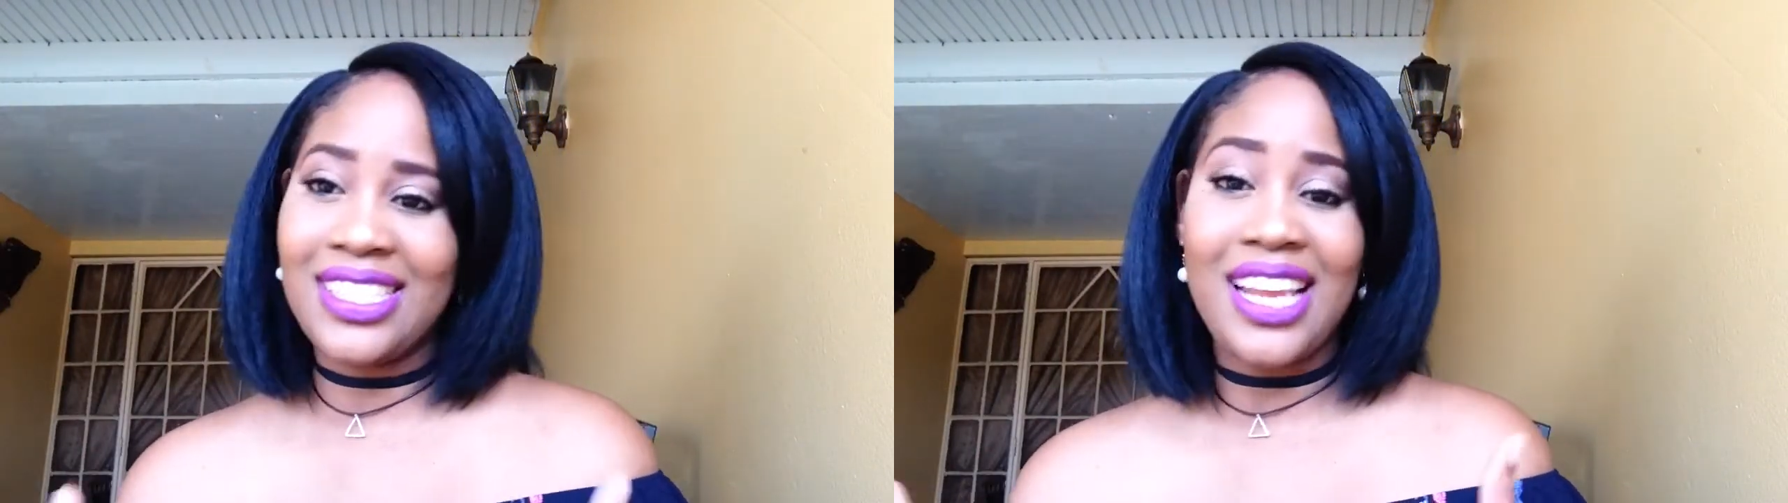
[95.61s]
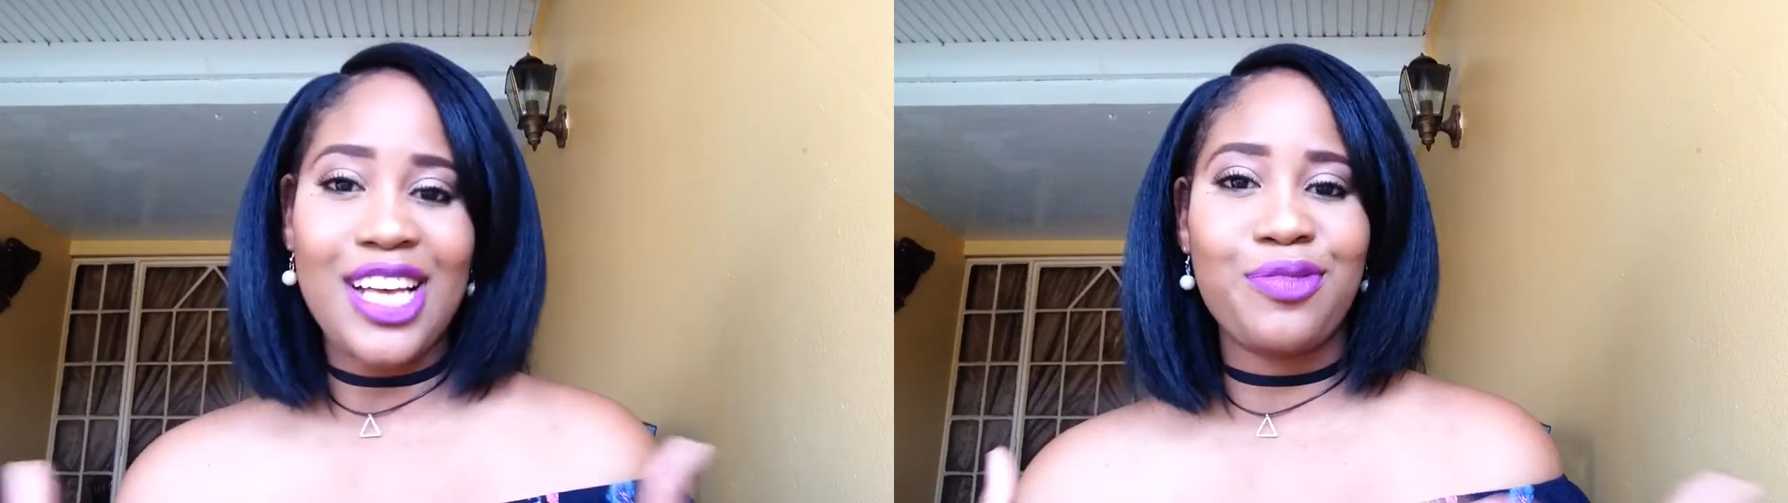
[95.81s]

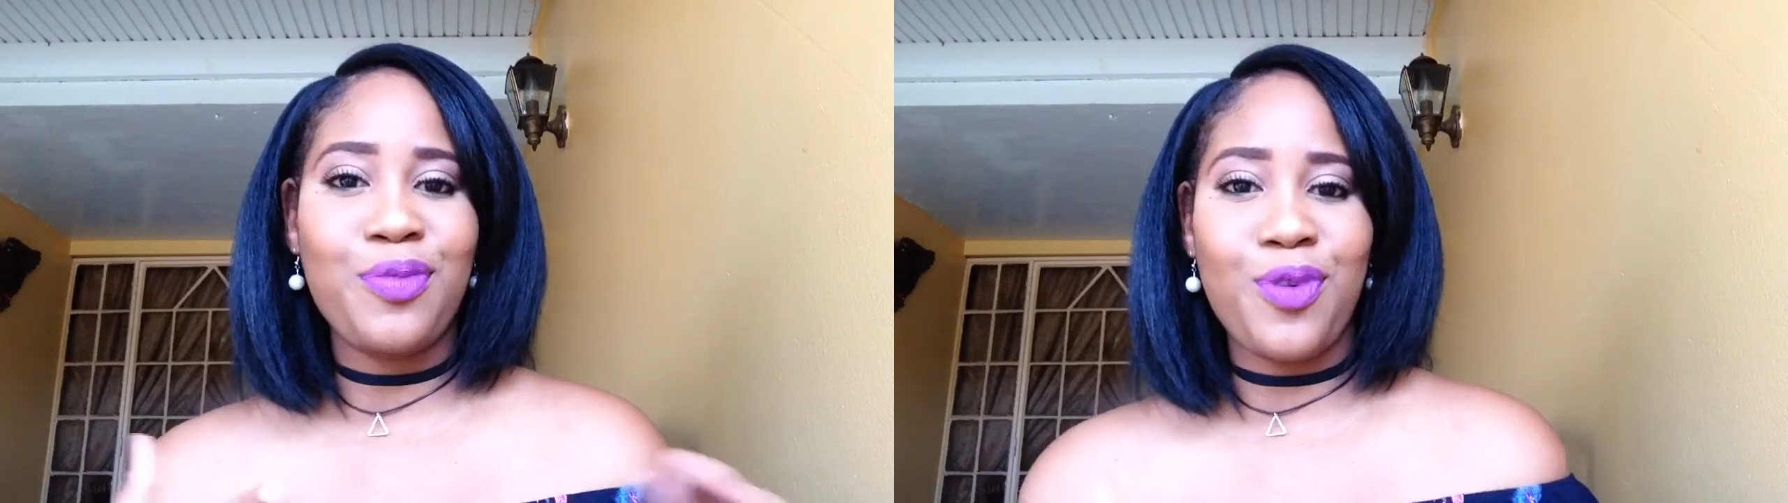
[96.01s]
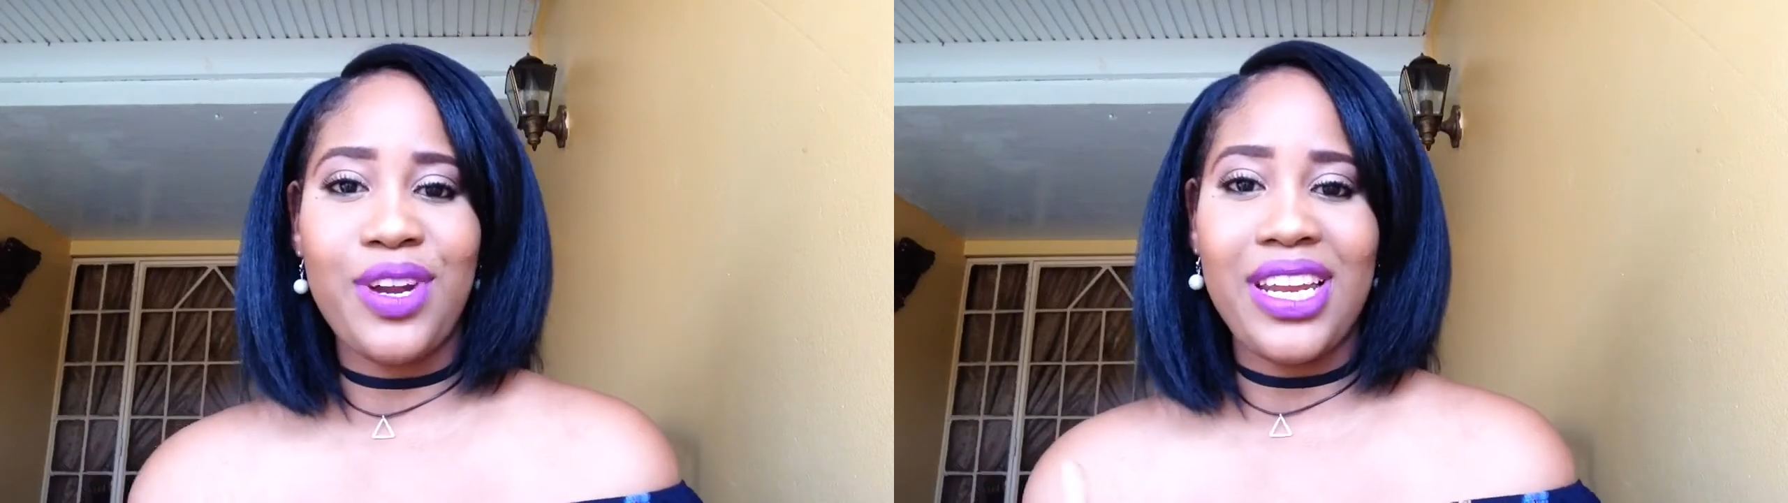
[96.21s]
isn't as
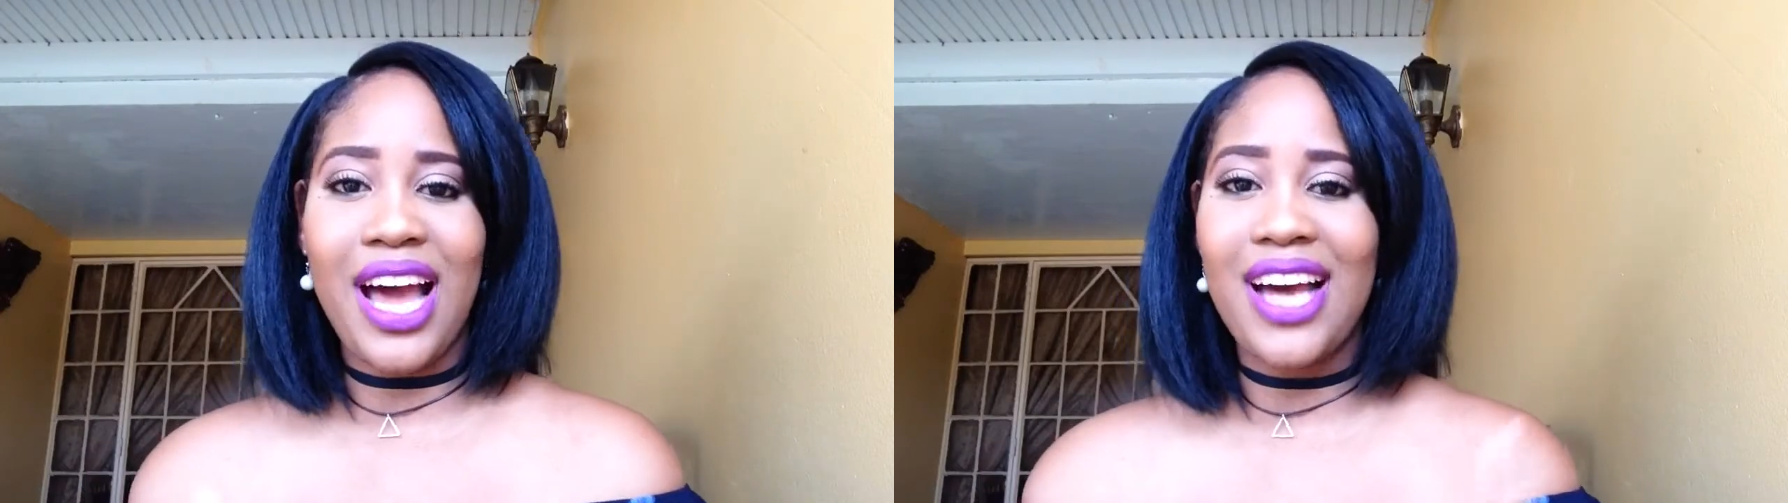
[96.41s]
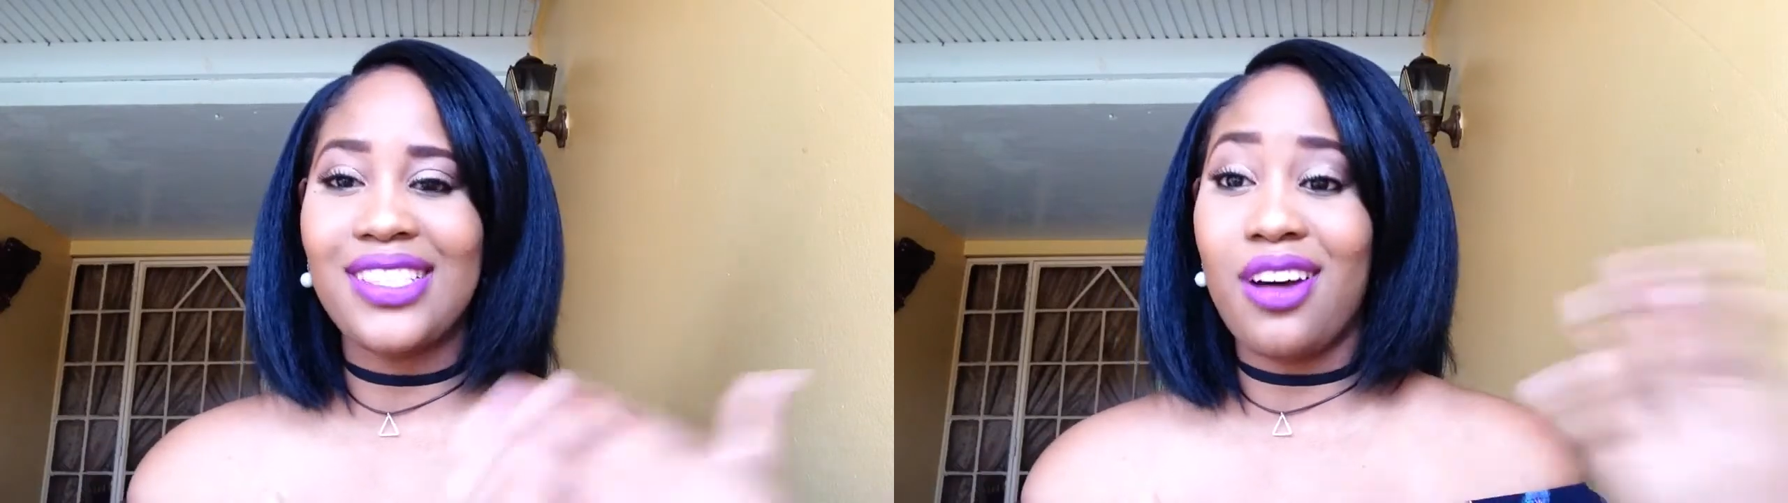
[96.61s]
rewarded
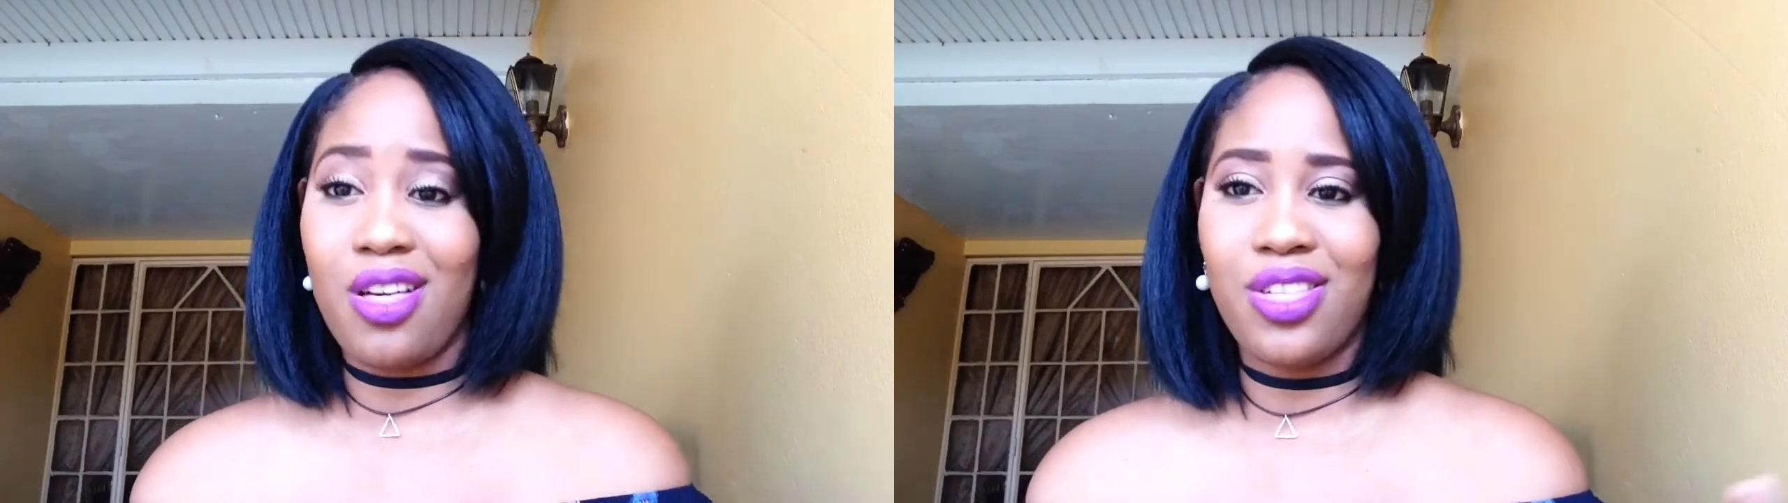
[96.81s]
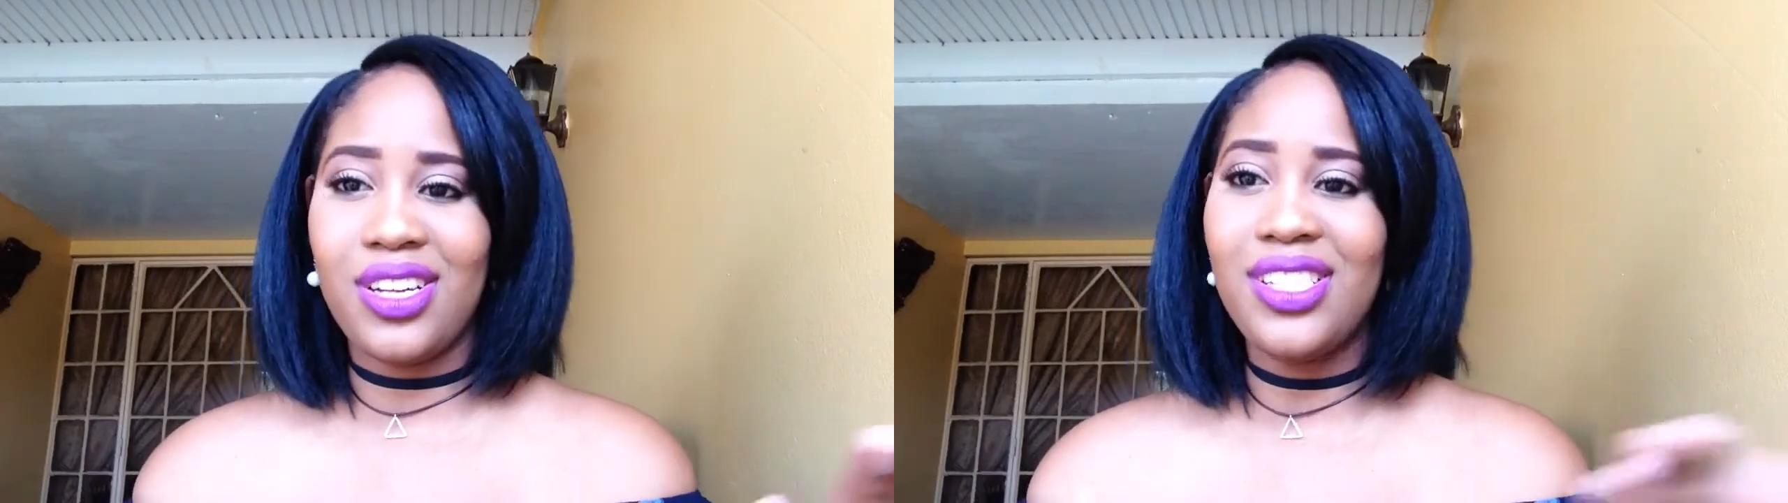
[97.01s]
as
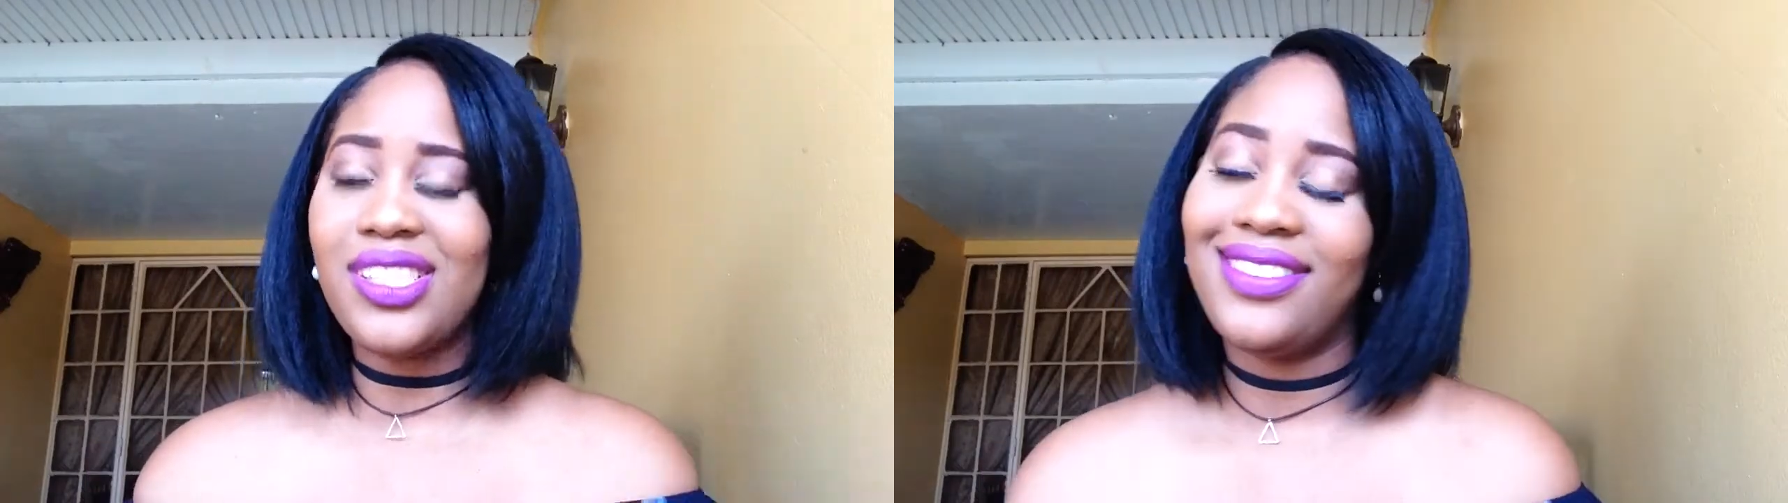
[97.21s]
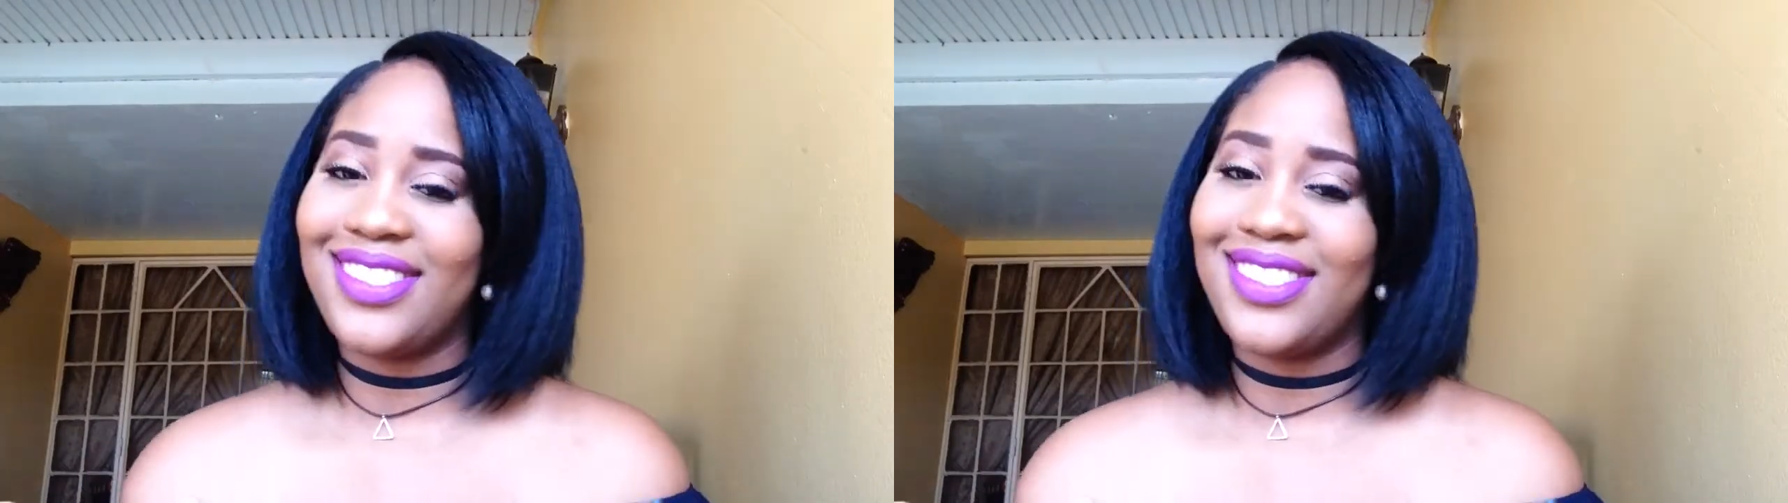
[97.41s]
others.